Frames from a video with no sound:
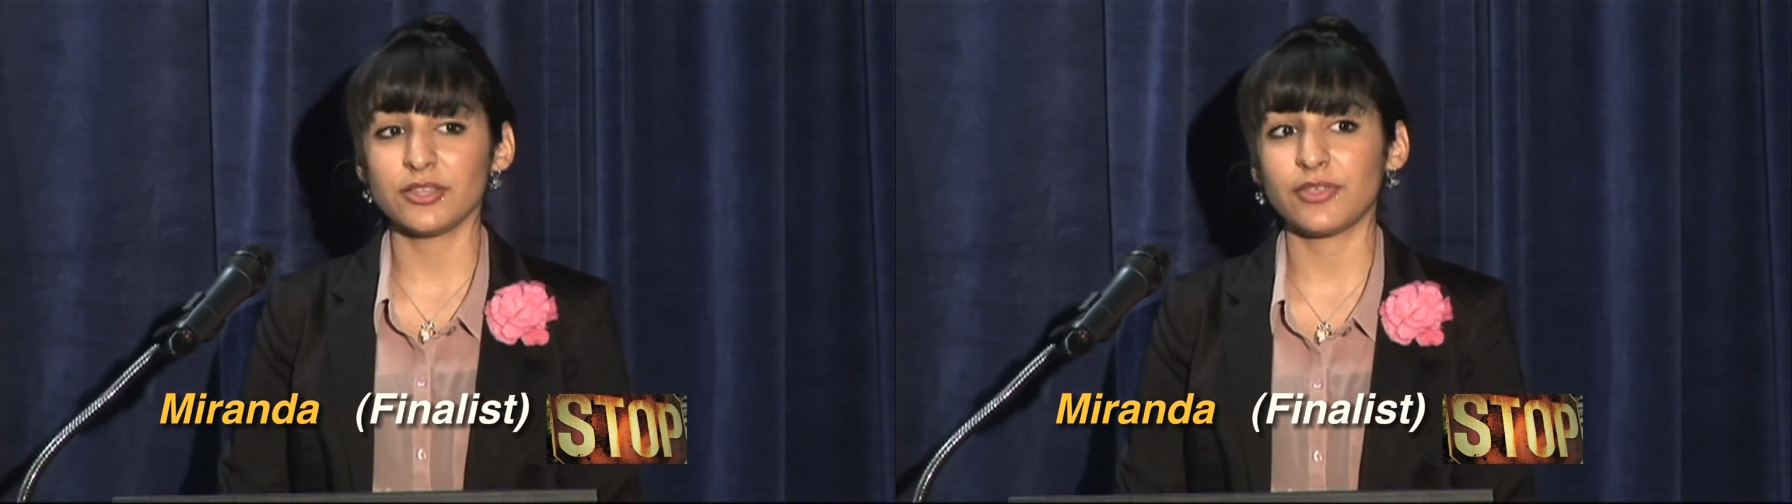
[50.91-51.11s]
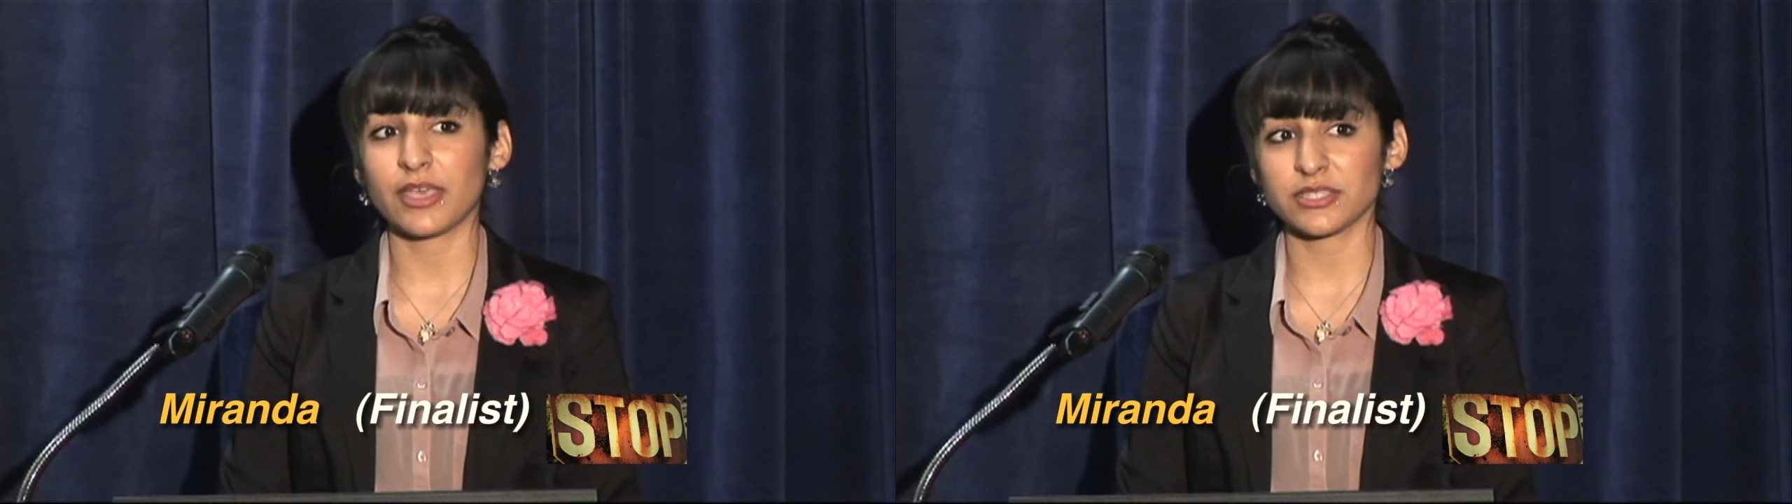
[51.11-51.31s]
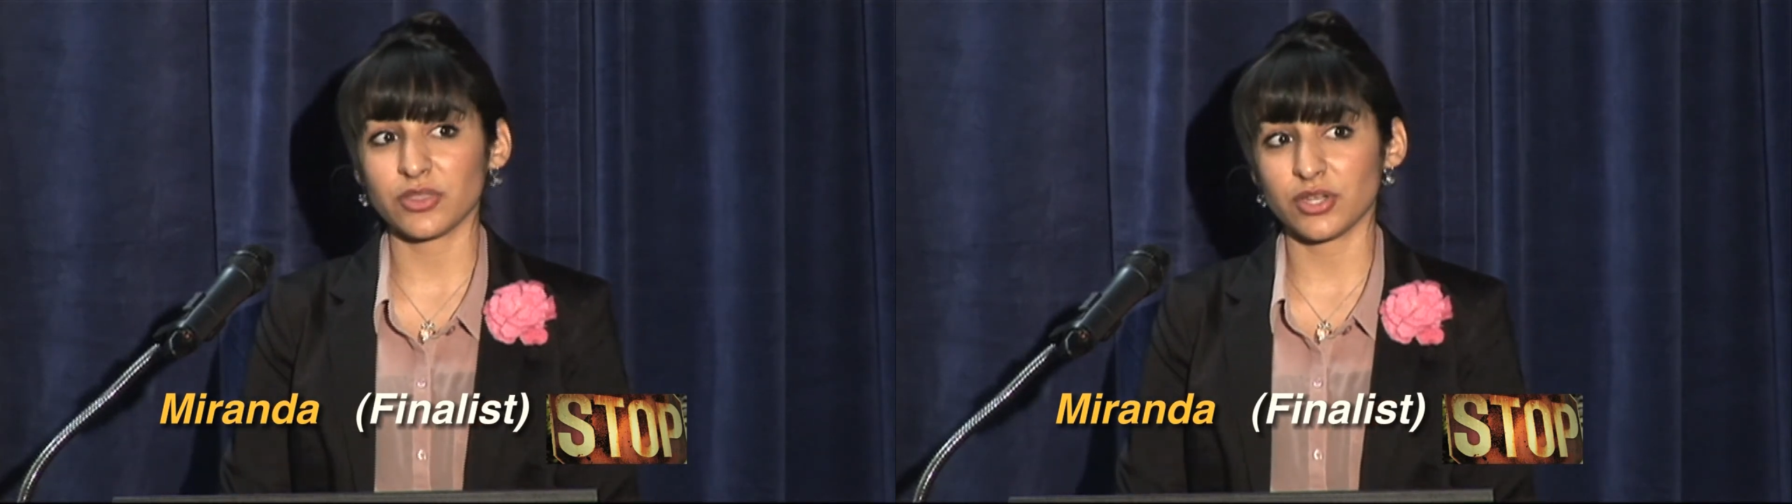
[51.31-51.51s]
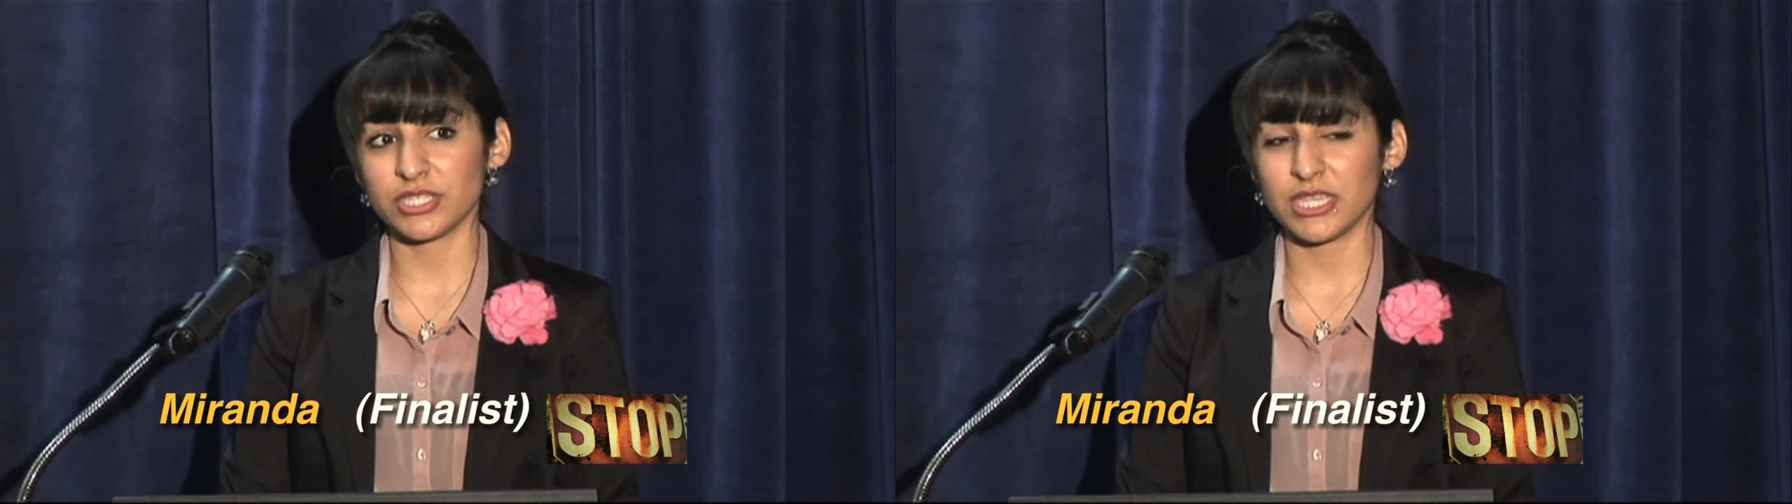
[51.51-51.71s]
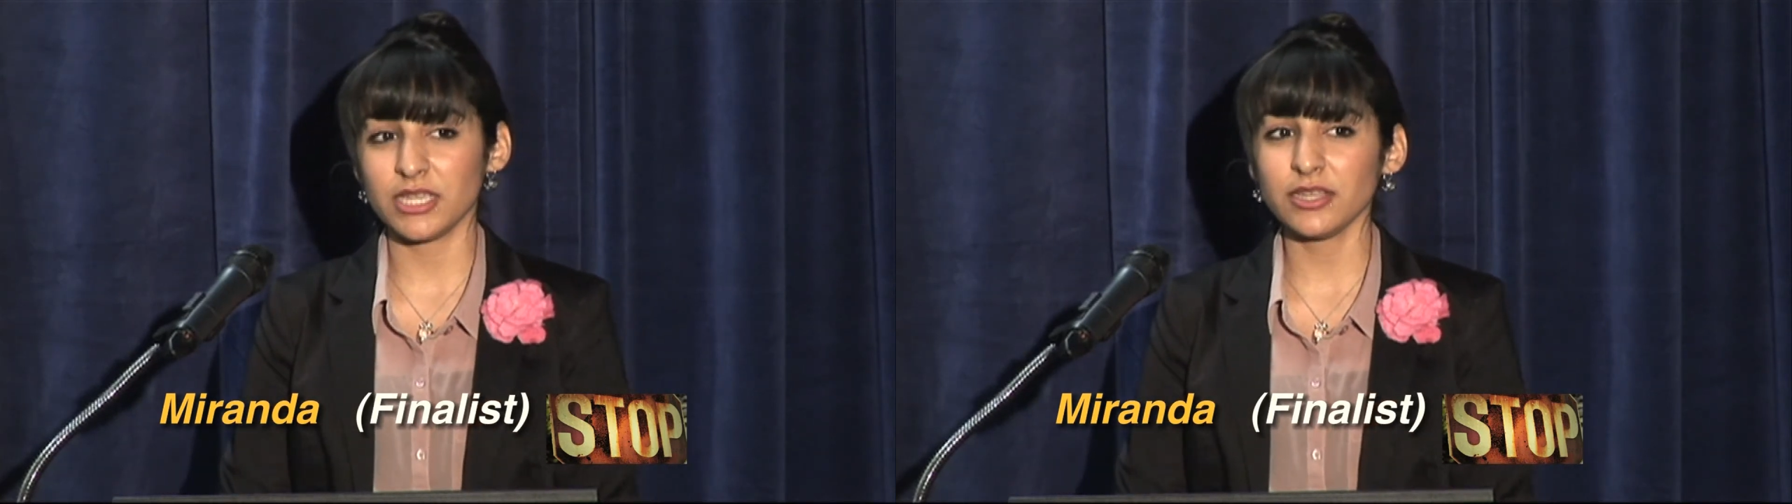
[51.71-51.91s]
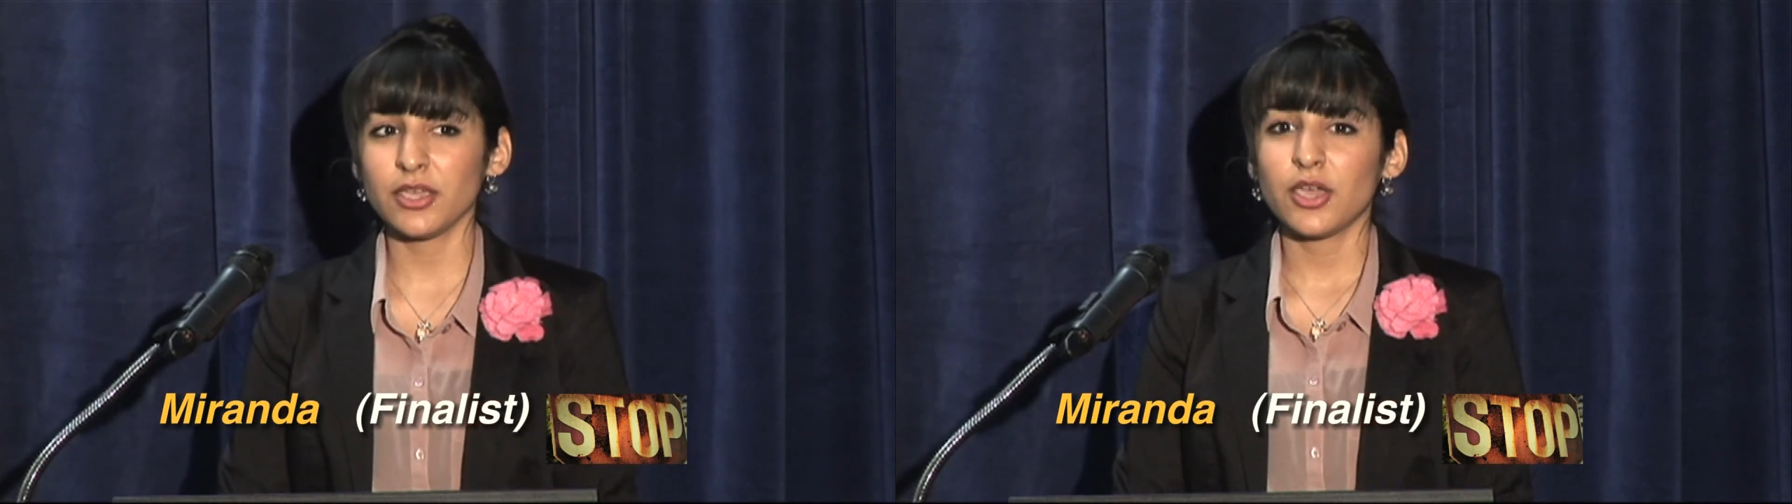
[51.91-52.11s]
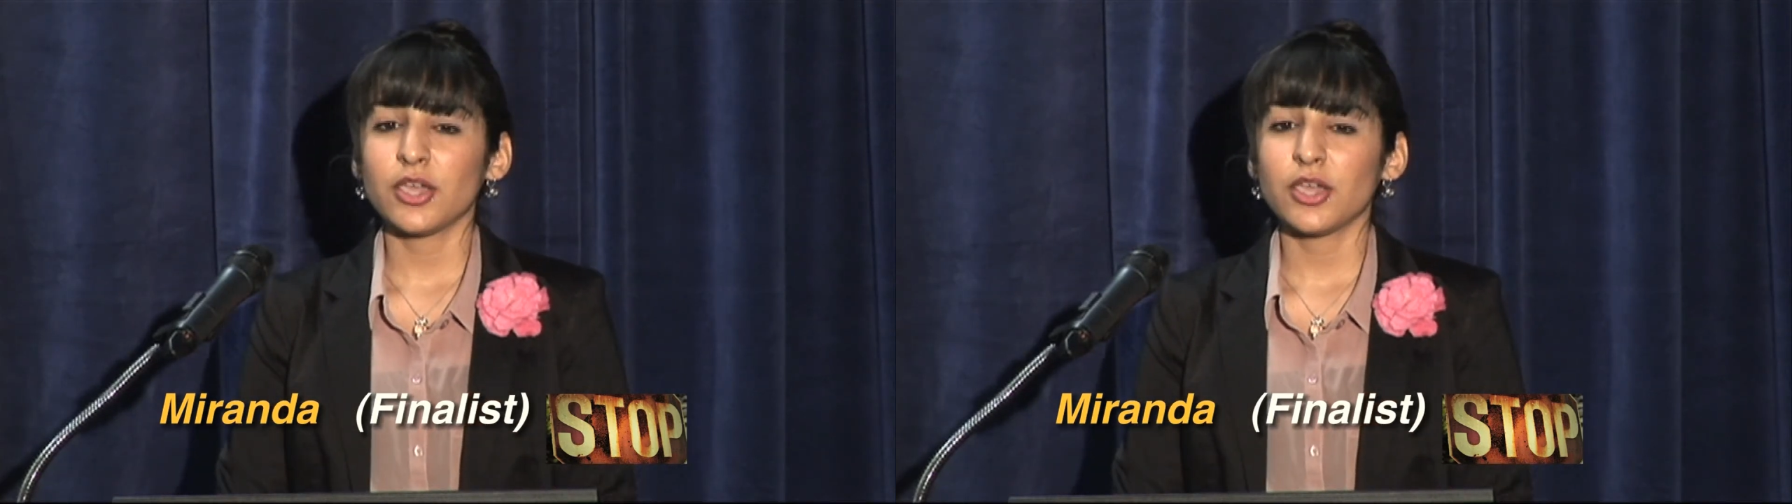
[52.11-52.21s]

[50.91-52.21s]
2013,